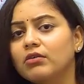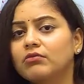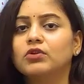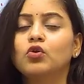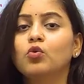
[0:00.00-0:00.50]

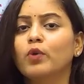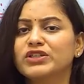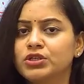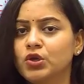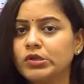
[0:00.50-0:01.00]
you know
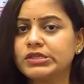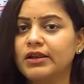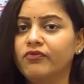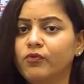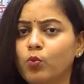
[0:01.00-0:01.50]
question yourself
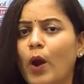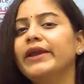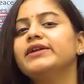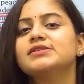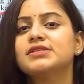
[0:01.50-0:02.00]
why
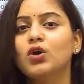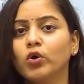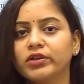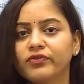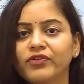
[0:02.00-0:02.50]
does the
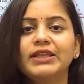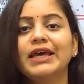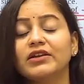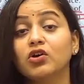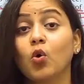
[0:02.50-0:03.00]
author feel
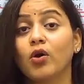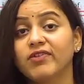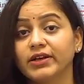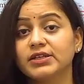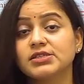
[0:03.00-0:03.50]
that the
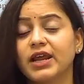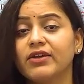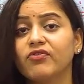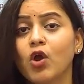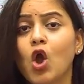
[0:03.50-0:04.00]
conflict is
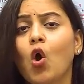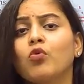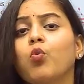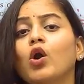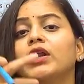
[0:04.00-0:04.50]
rife or
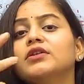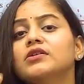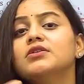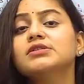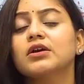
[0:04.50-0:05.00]
what are the
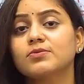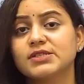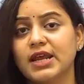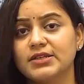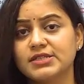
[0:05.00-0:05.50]

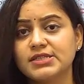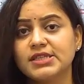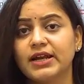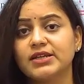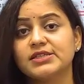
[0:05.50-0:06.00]
circumstances
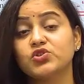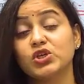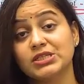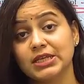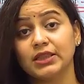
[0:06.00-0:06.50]
that are
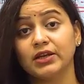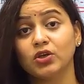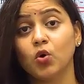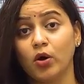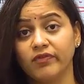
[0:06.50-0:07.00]
suggesting that the
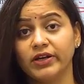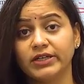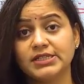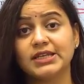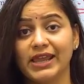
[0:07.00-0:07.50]
conflict
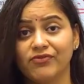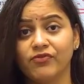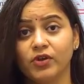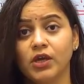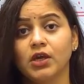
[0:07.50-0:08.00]
is rife
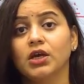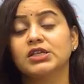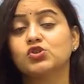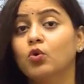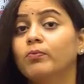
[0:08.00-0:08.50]

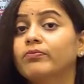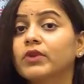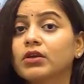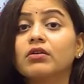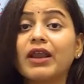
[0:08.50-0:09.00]
so
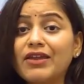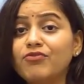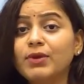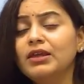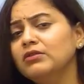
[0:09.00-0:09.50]
right?
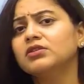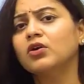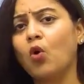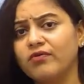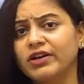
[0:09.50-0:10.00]
Meaning the
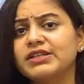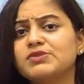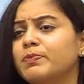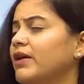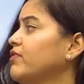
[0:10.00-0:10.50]
conflict is
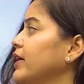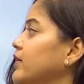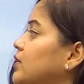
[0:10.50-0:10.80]
prevalent, the